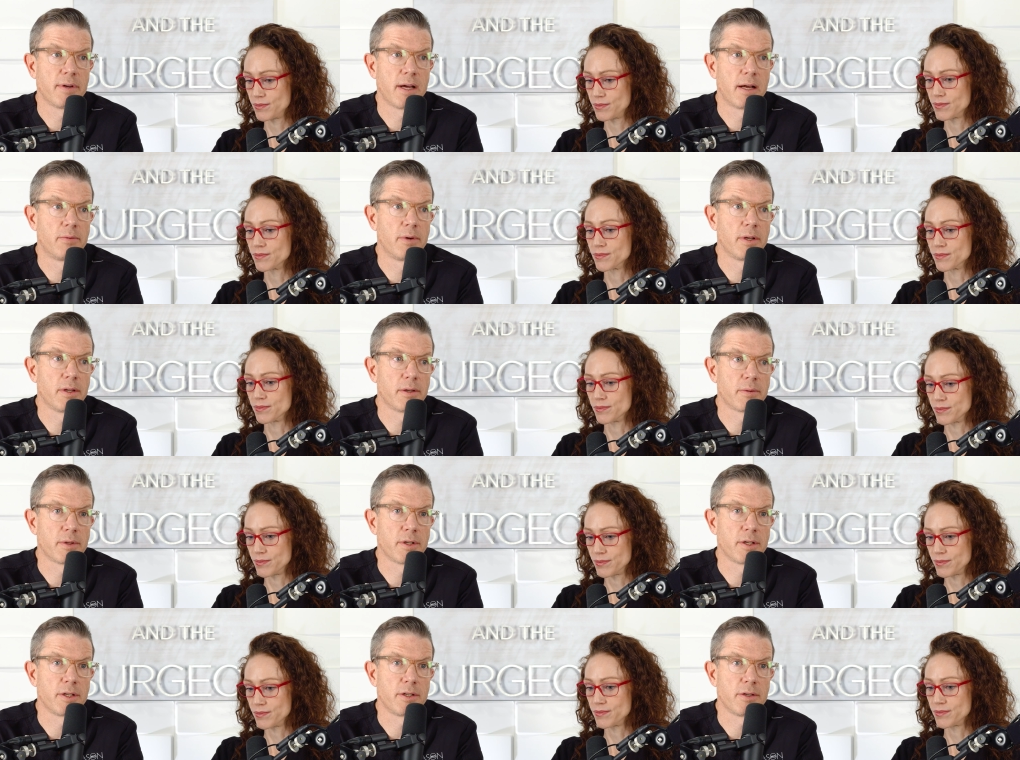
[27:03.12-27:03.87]
Speaker 1: I really,
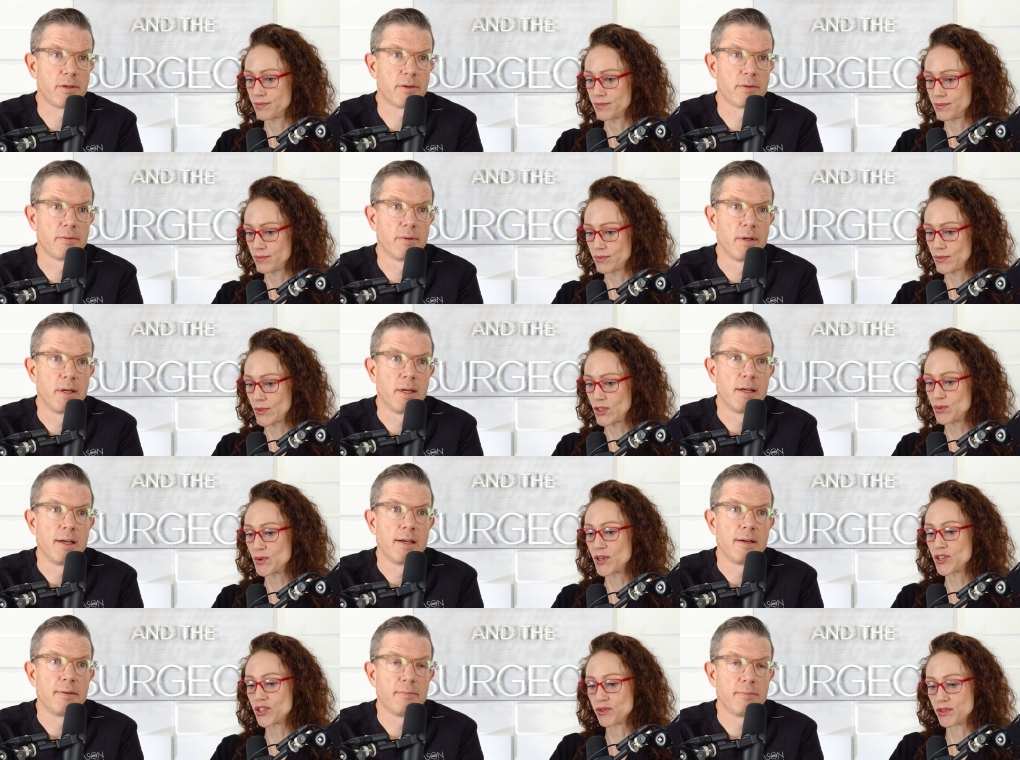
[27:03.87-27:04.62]
really do.
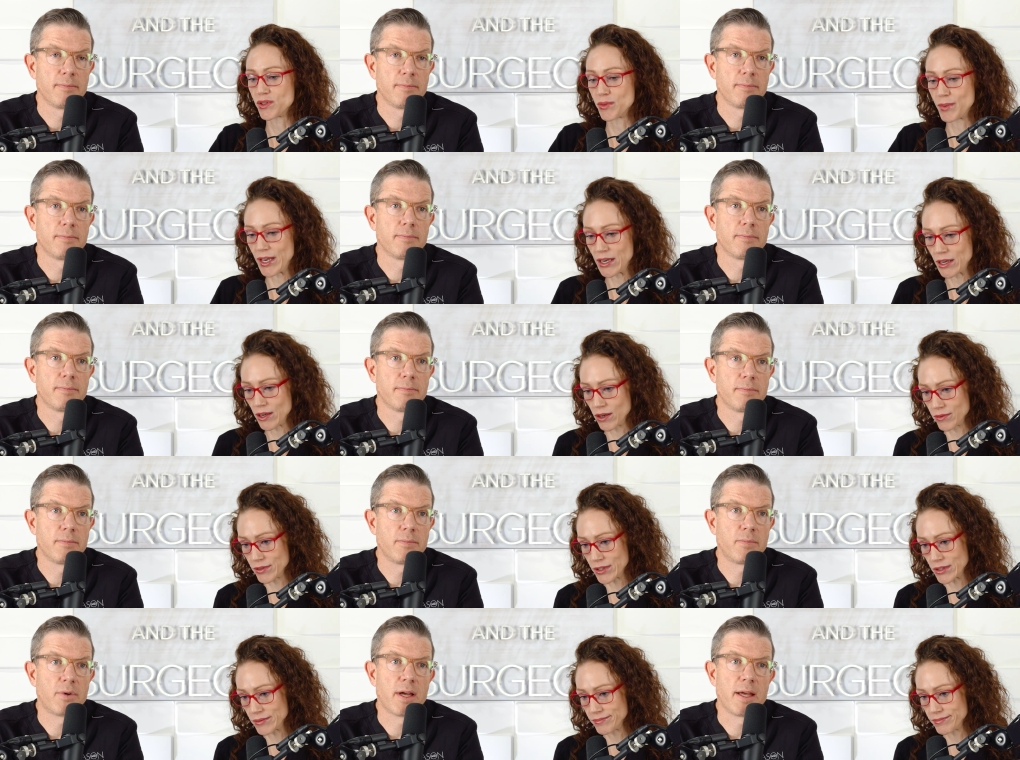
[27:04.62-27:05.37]
Speaker 2: Especially with the bending
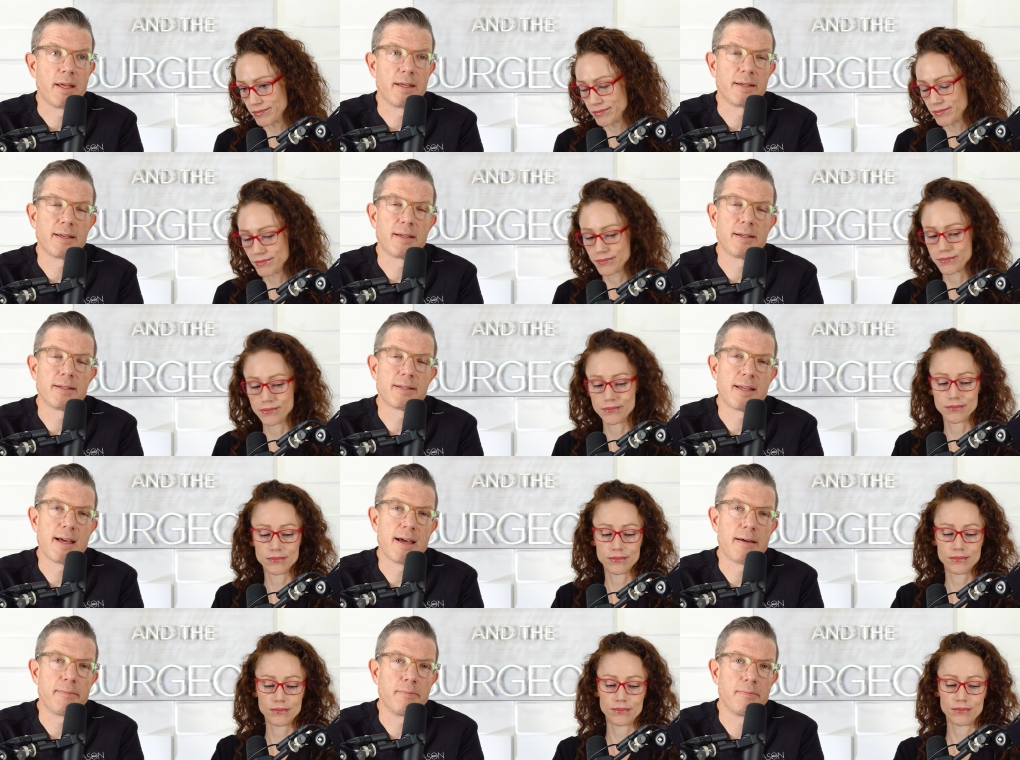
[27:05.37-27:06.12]
Speaker 1: over. Right. Because
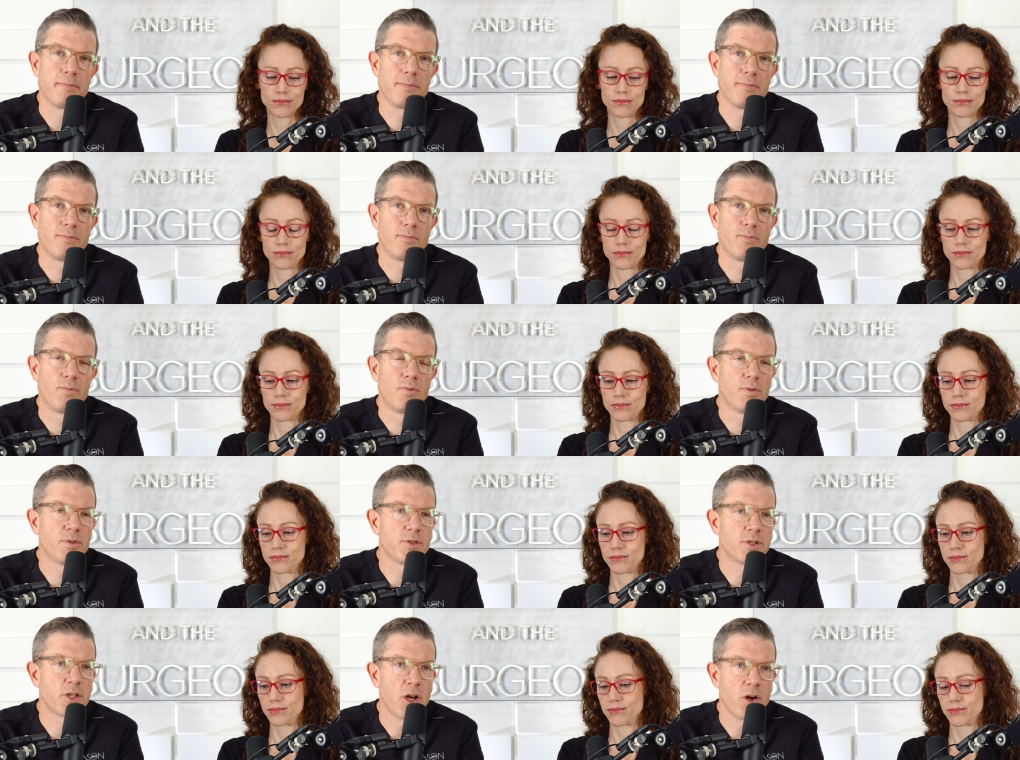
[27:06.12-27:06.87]
that
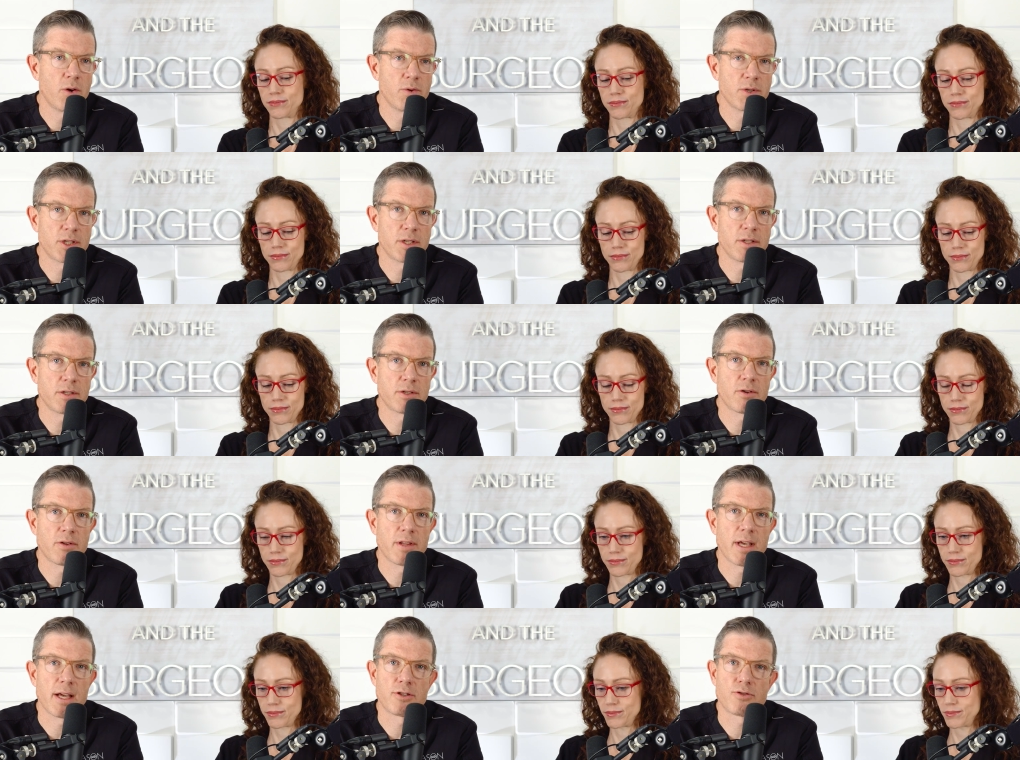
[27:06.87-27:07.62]
ptosis
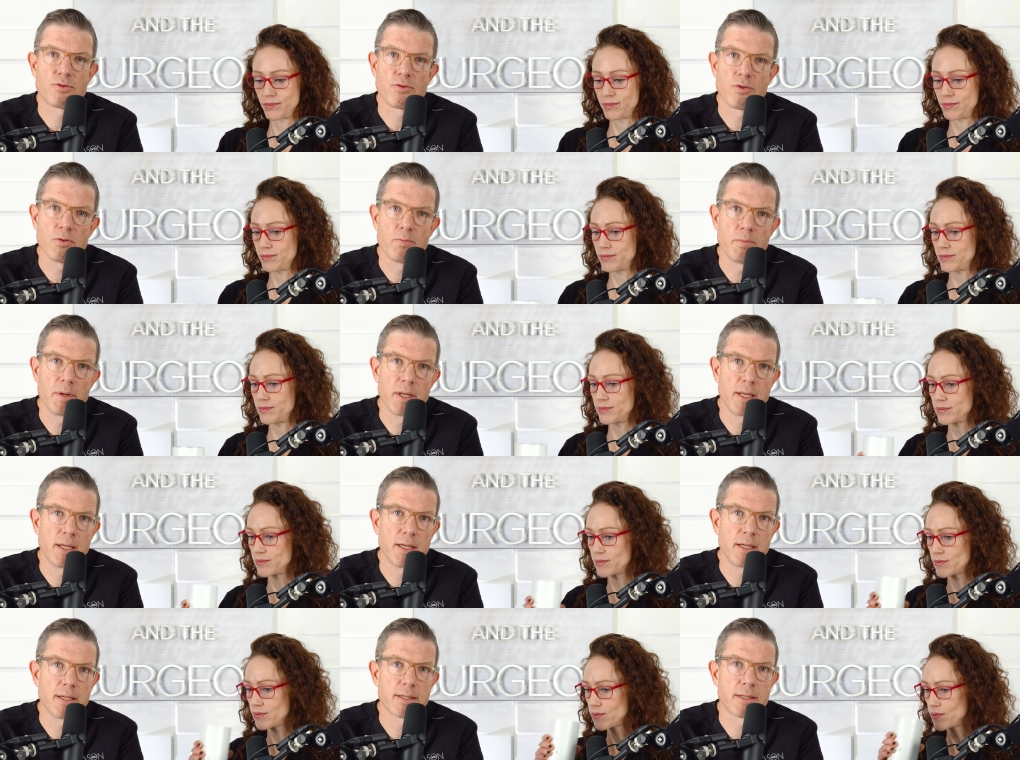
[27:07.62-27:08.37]
or that
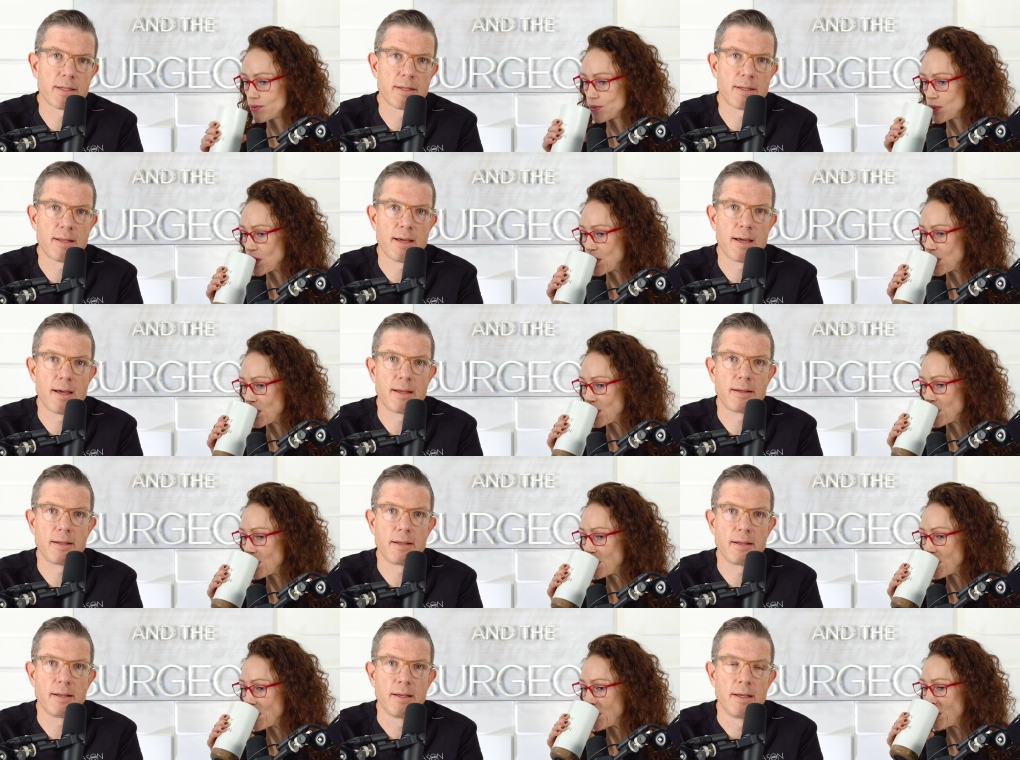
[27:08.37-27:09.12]
droopiness,
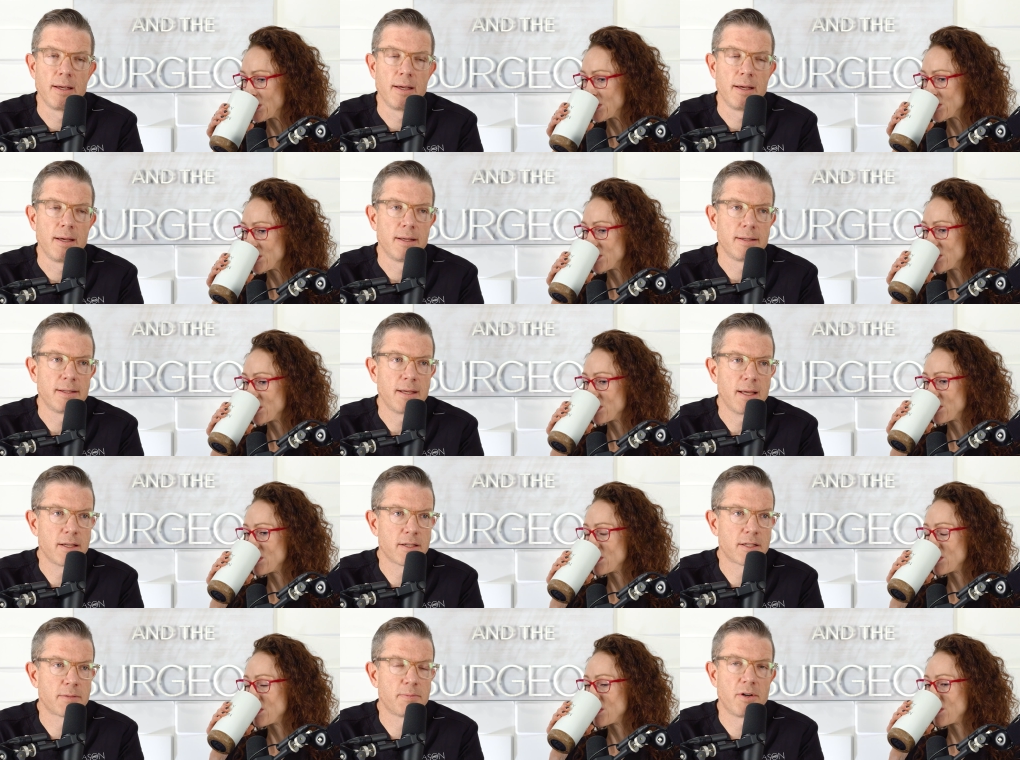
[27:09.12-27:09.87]
that
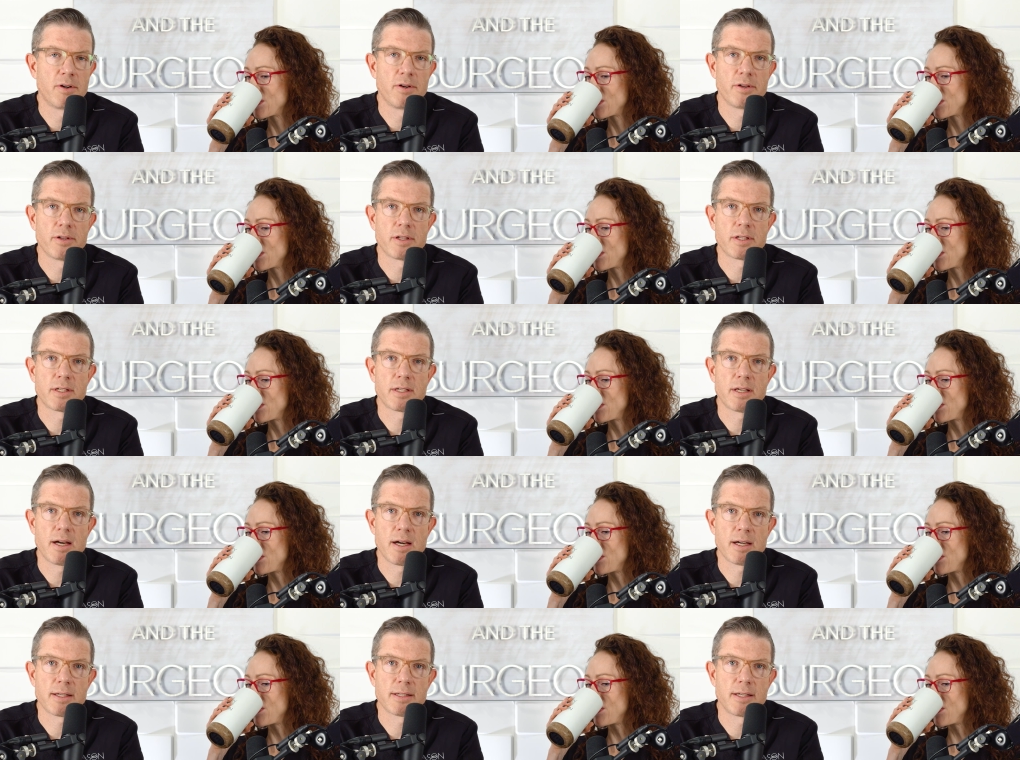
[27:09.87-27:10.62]
tennis ball in the
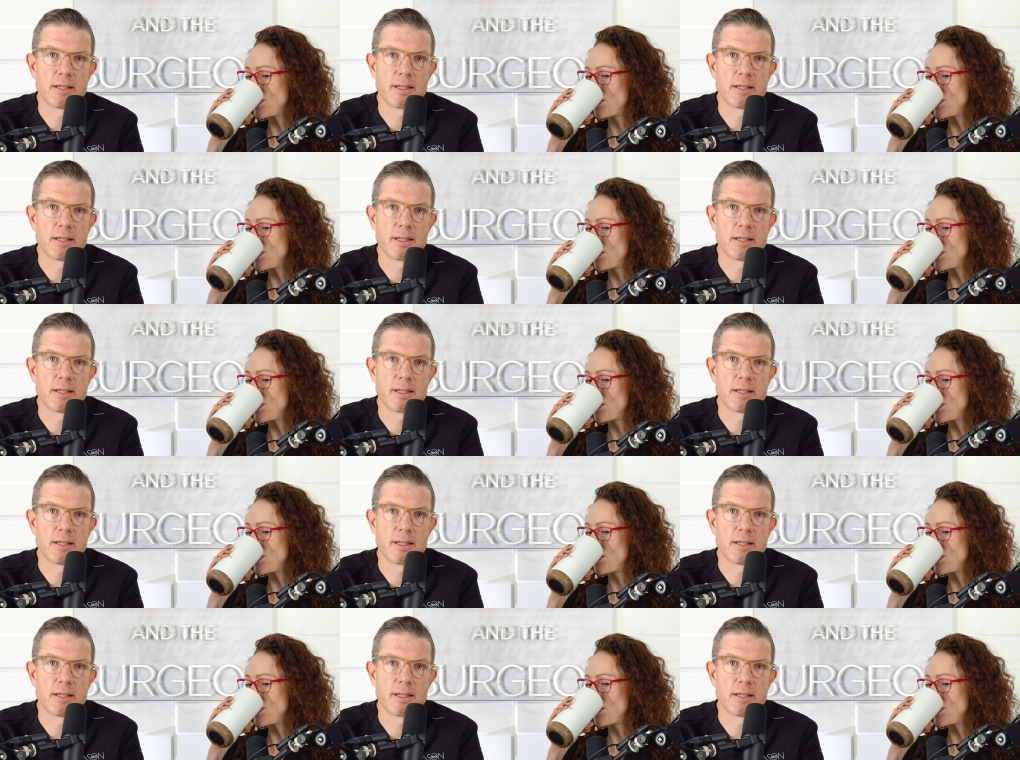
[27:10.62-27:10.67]
sock